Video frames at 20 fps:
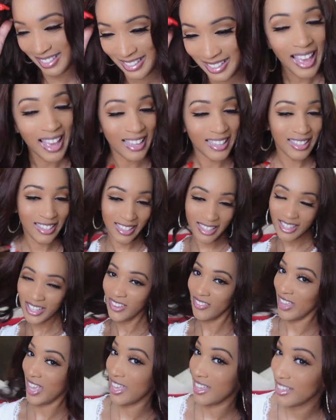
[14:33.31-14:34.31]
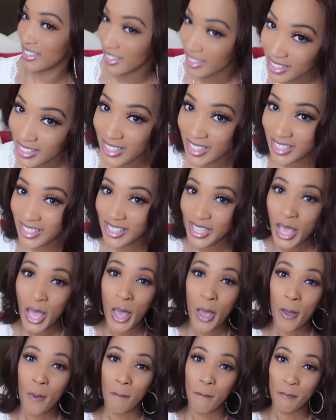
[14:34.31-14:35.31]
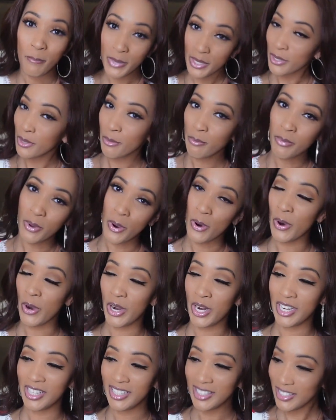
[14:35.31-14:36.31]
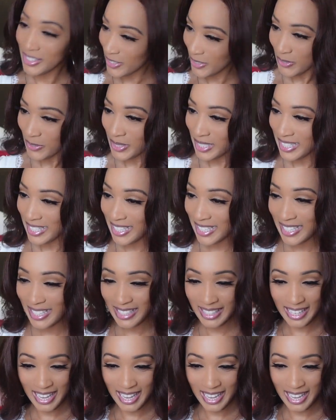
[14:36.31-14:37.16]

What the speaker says: I love a good middle part unit.